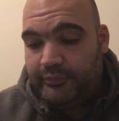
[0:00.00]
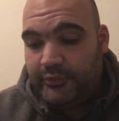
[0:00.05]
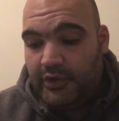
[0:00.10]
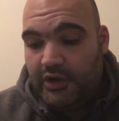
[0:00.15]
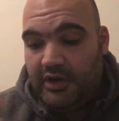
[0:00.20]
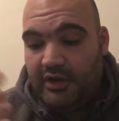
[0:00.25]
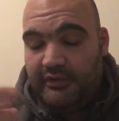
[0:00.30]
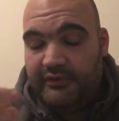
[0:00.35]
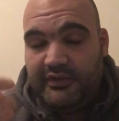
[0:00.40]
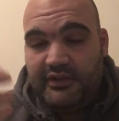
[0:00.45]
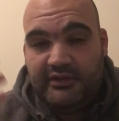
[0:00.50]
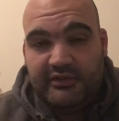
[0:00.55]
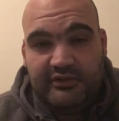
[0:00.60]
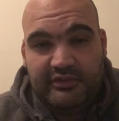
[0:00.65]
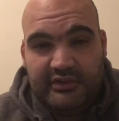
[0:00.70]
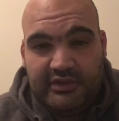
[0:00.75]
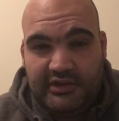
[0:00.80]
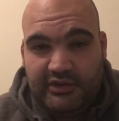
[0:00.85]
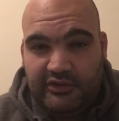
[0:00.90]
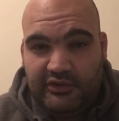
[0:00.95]
Earth is
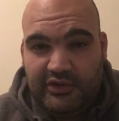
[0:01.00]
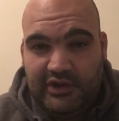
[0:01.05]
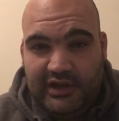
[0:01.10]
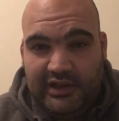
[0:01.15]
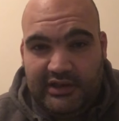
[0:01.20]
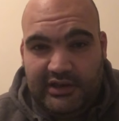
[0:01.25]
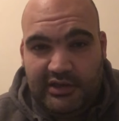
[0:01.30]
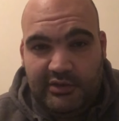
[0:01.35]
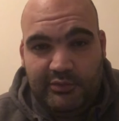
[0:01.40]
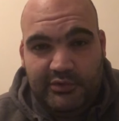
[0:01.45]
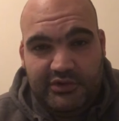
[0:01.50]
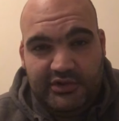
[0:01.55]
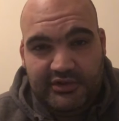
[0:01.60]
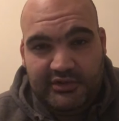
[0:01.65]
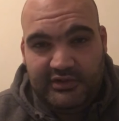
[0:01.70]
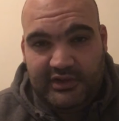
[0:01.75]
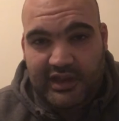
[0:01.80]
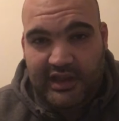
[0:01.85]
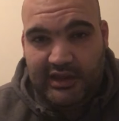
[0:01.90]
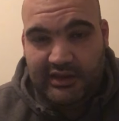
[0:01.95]
6-sided, which
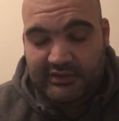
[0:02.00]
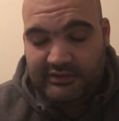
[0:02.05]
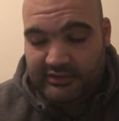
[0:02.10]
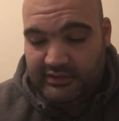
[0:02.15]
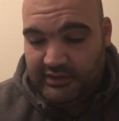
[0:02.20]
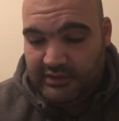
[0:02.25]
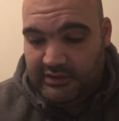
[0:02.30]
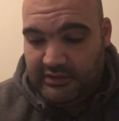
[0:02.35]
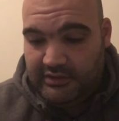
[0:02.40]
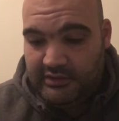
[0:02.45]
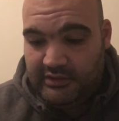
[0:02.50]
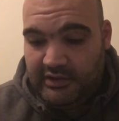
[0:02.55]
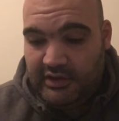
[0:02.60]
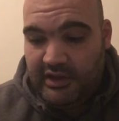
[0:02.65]
is a hexagon,